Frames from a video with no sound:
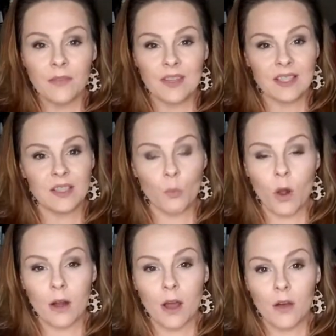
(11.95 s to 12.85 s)
This is
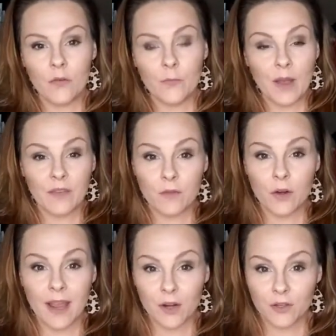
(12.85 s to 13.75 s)
one of my
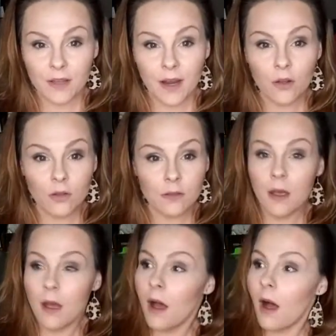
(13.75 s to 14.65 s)
favorite hairstyles.
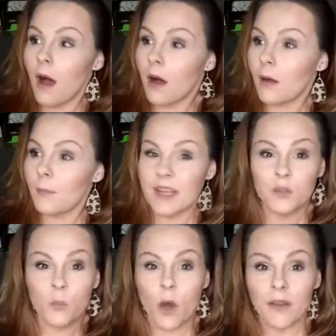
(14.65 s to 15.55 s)
It's
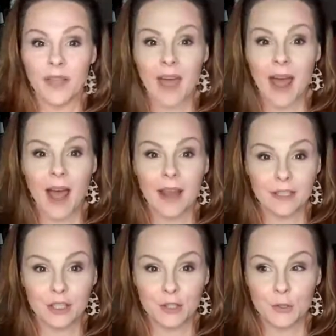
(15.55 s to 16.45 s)
one that I
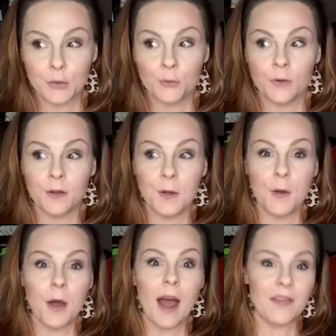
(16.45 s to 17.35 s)
do,
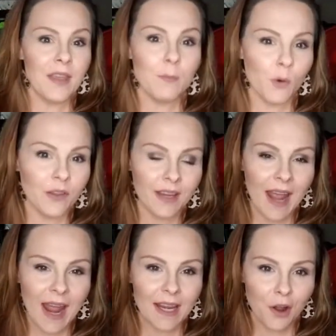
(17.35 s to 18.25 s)
I think, more than
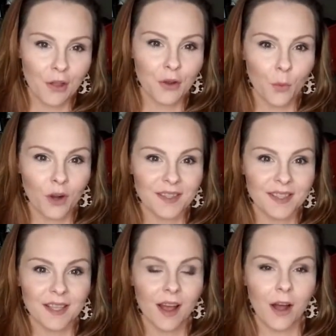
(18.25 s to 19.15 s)
any other
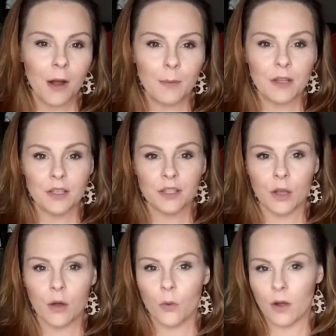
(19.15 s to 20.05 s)
ones.
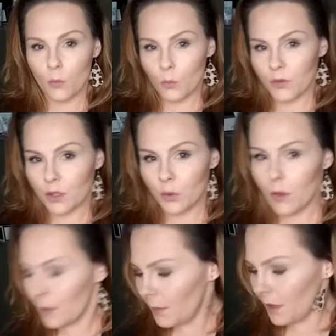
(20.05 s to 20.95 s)
So the tool
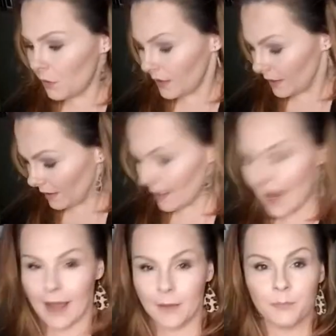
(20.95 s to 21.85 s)
I'm going to be using
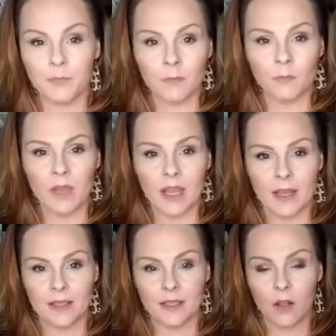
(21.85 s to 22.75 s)
today
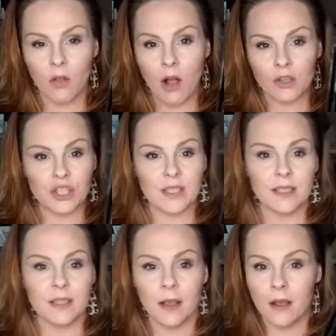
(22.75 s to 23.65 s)
is
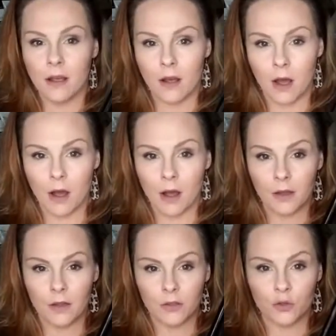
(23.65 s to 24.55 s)
Longe's
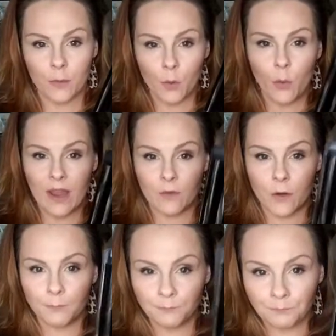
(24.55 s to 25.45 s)
Triple Waver.